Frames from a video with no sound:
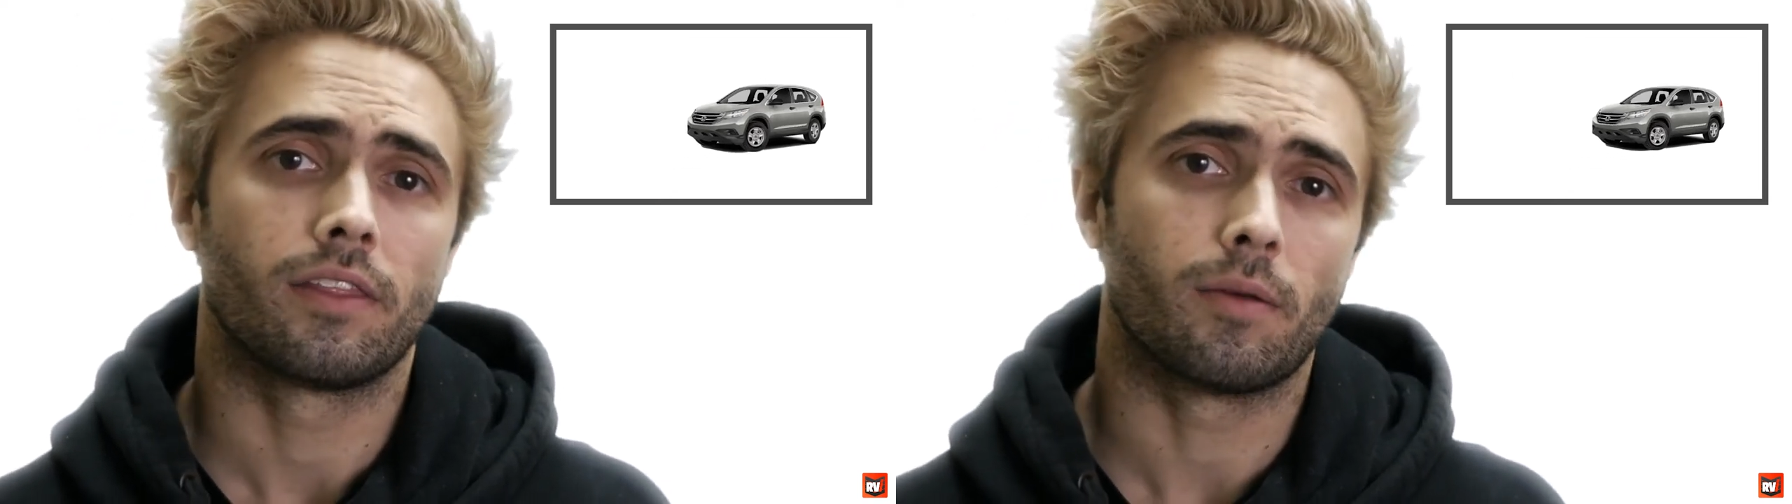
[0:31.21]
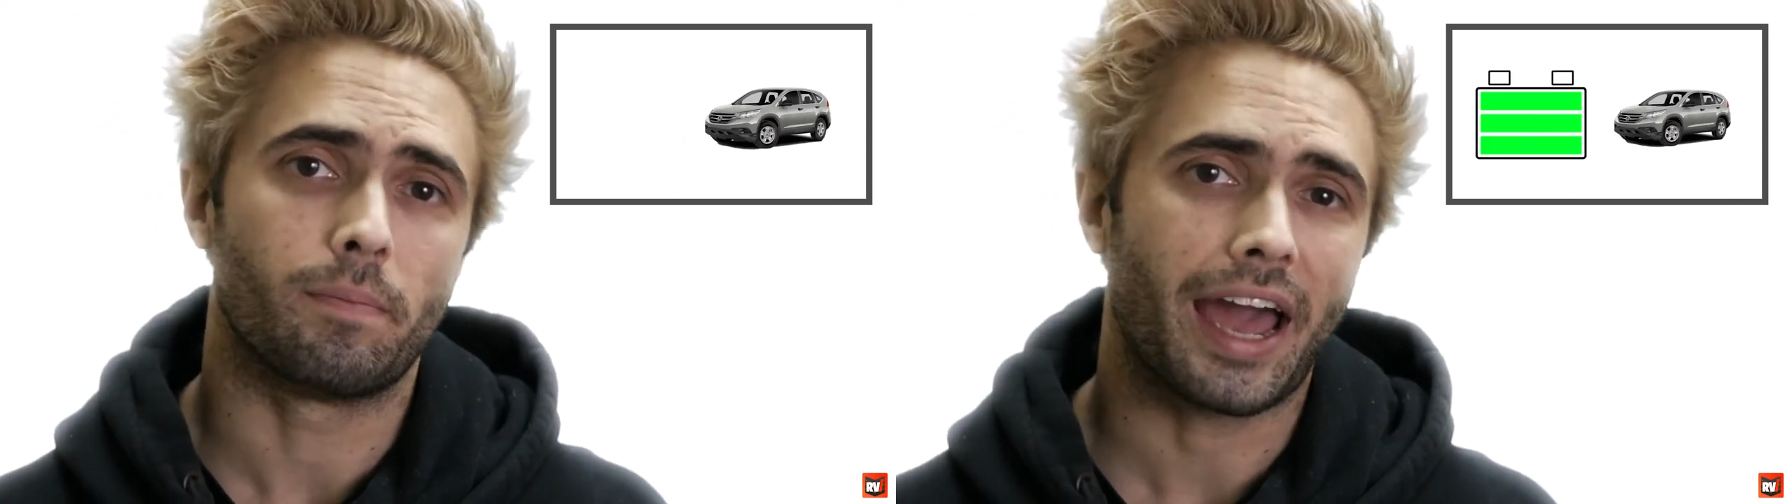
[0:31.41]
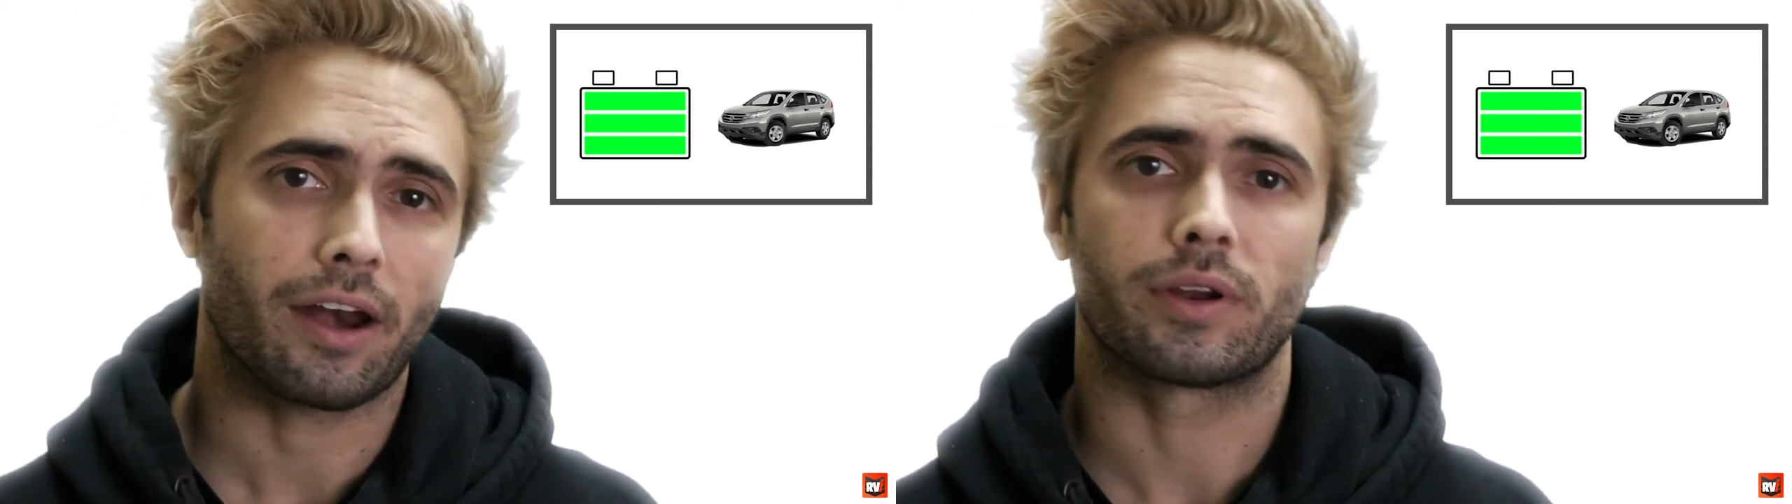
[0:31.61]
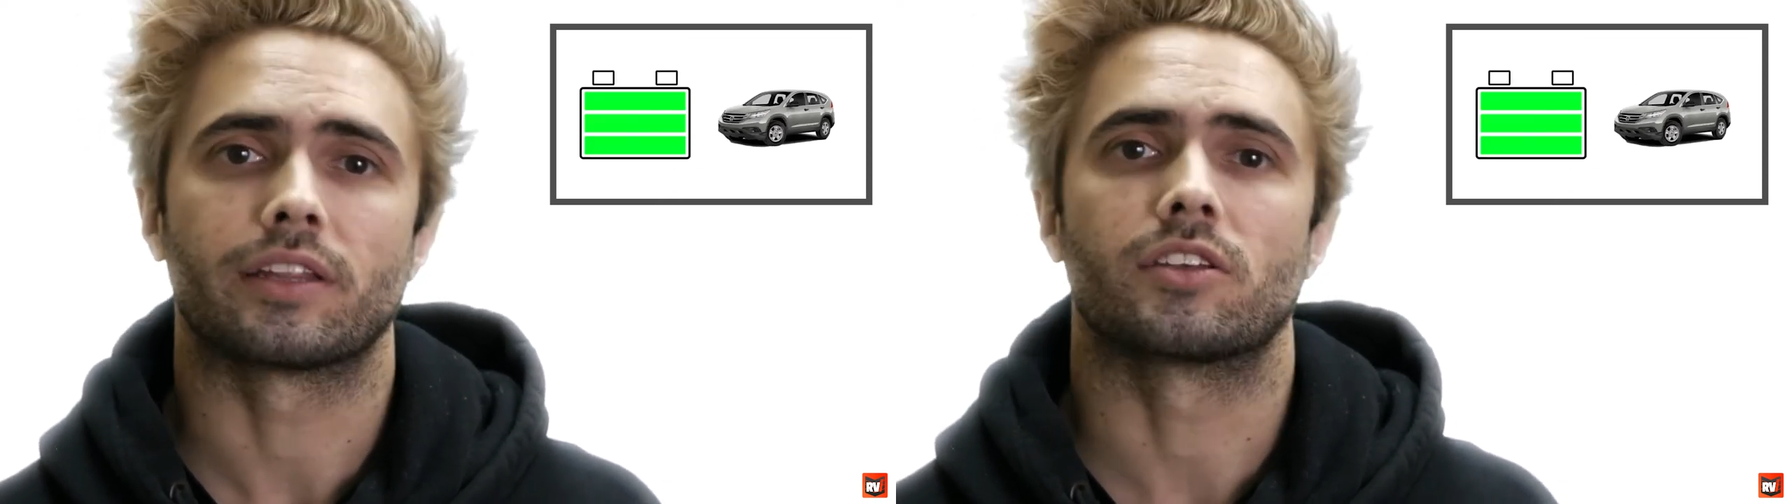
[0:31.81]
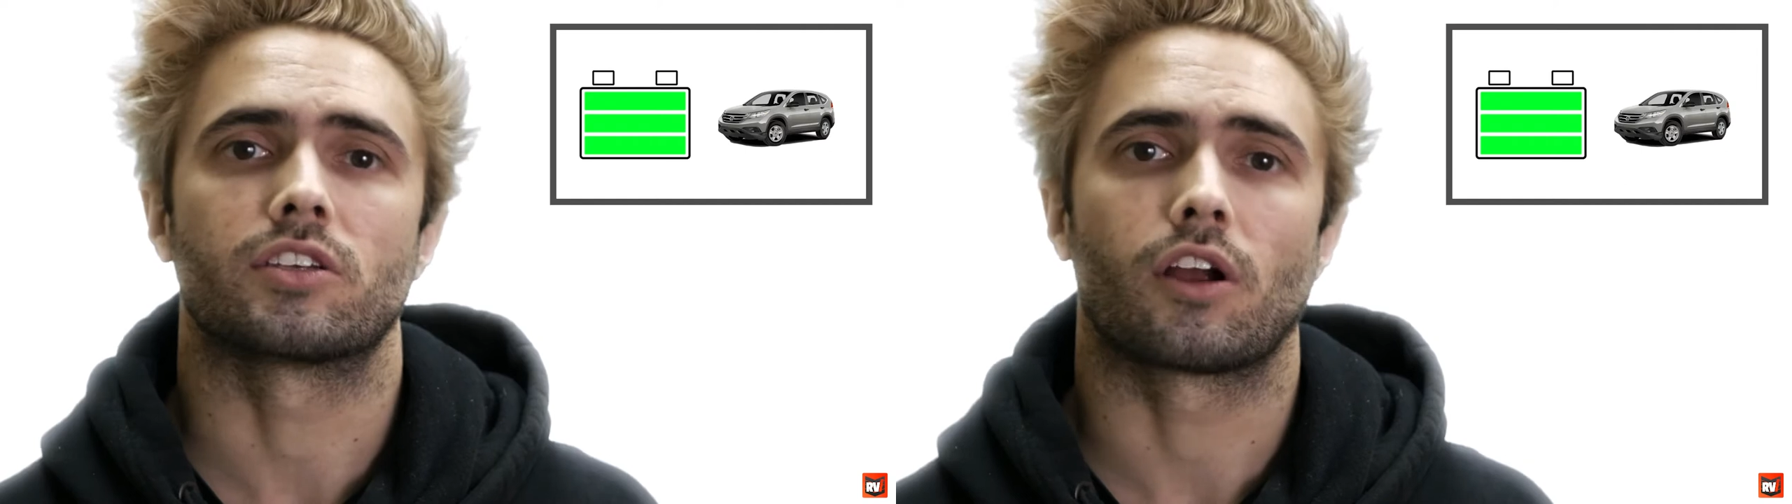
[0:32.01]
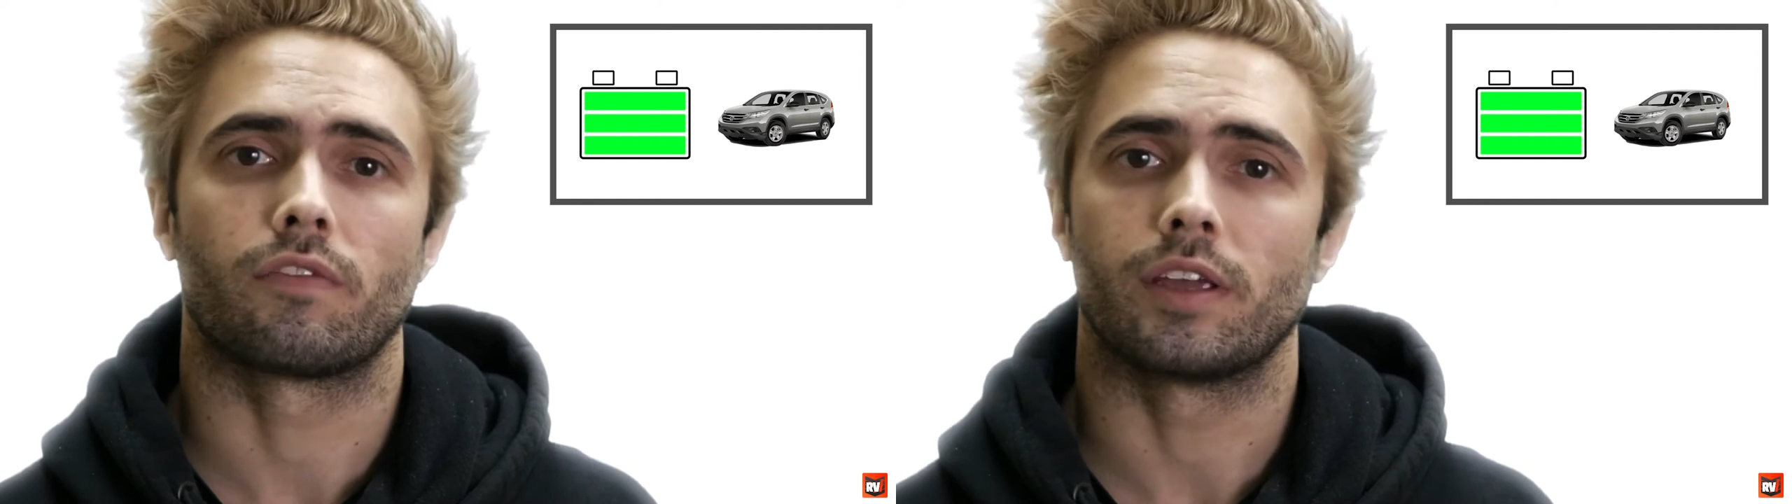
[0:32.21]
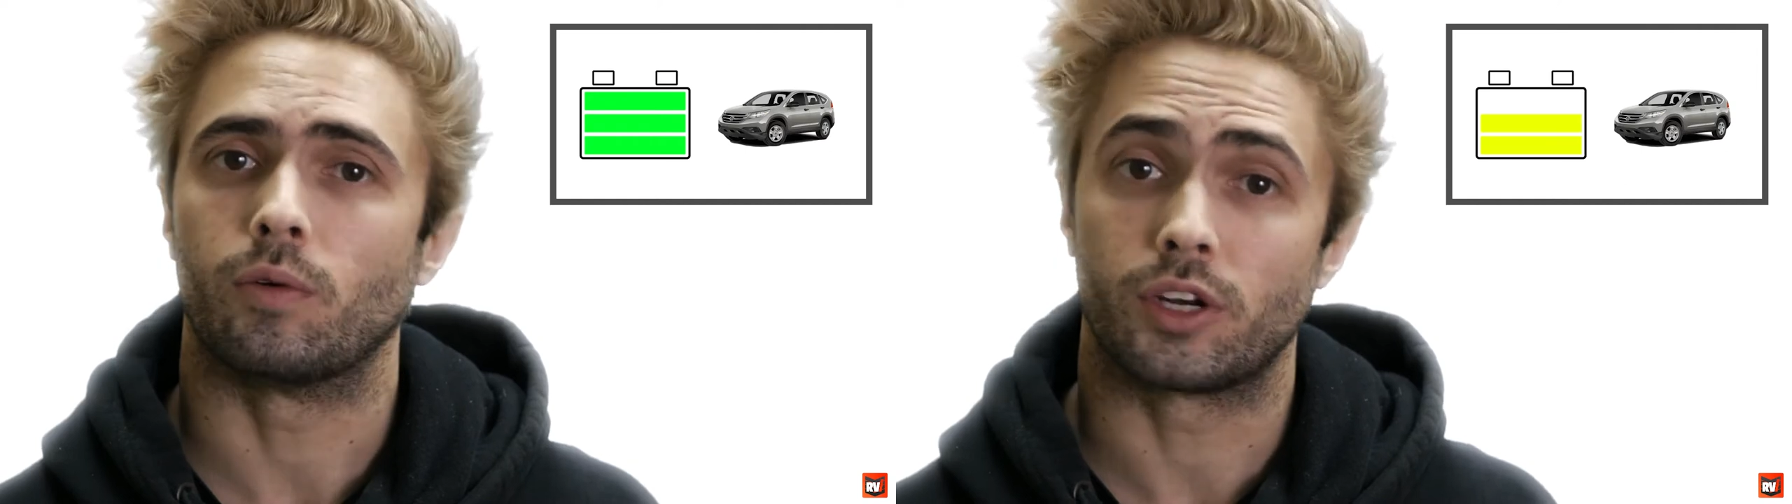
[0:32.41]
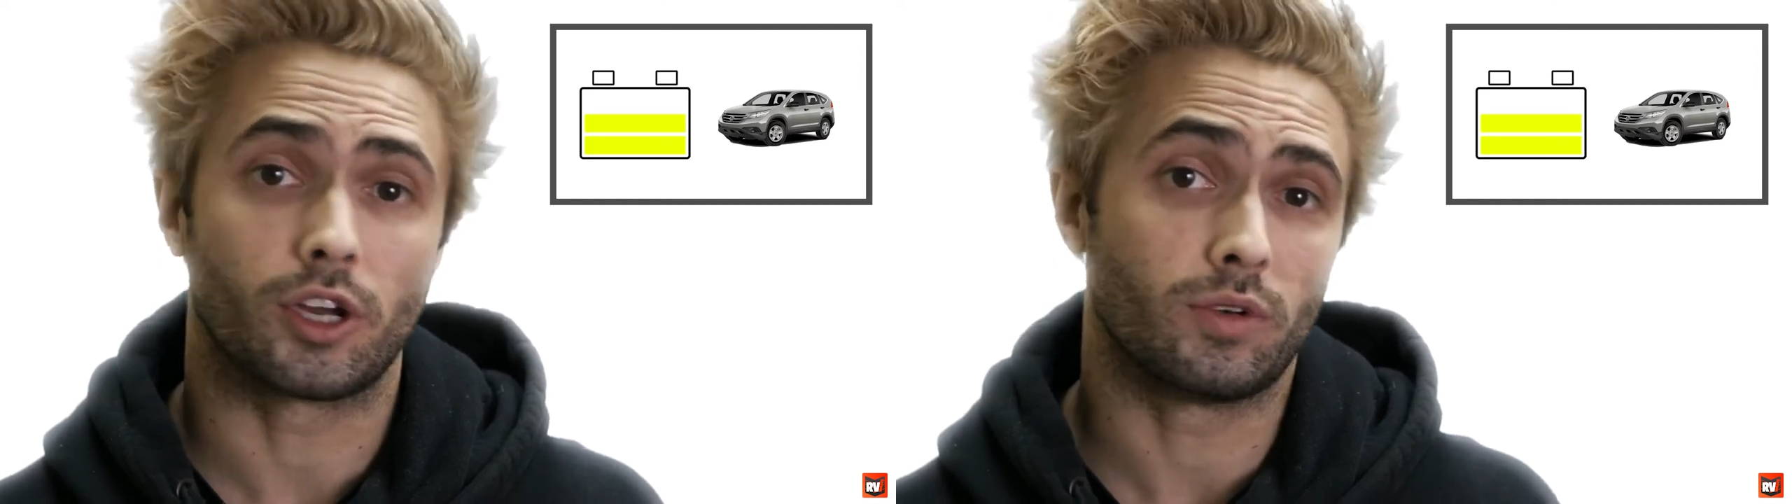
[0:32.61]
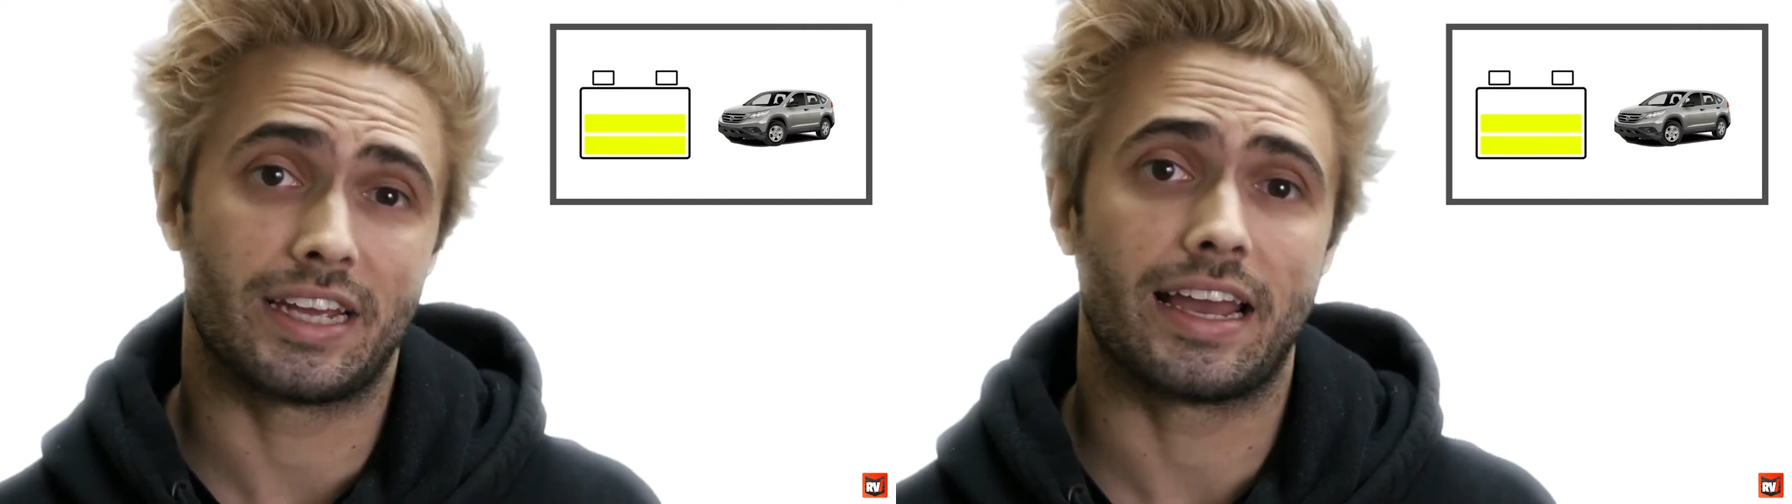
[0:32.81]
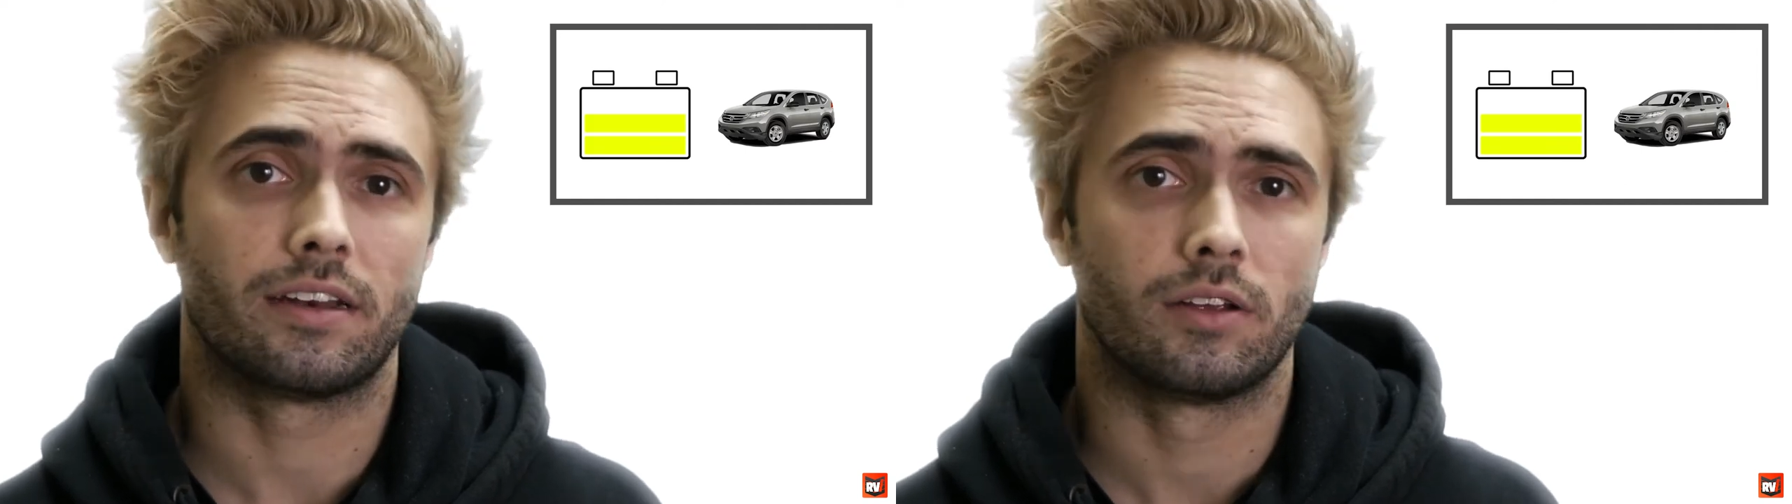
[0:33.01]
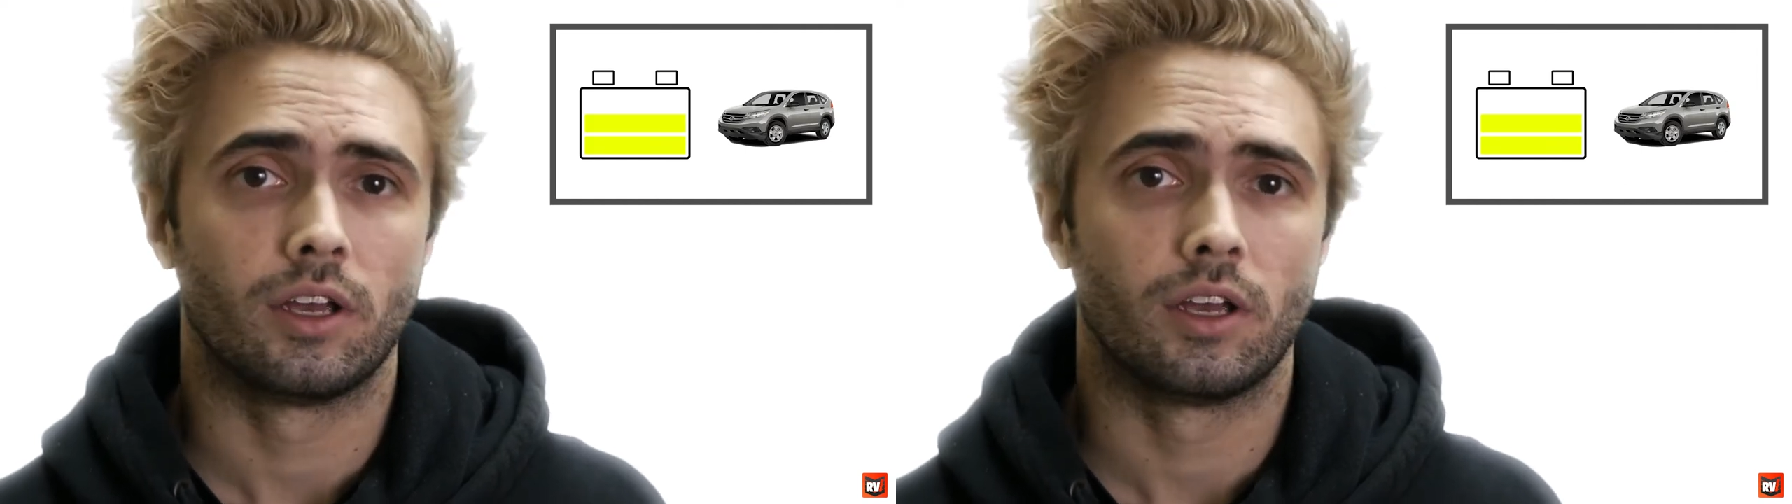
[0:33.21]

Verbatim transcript: the battery in the CR-V would go dead,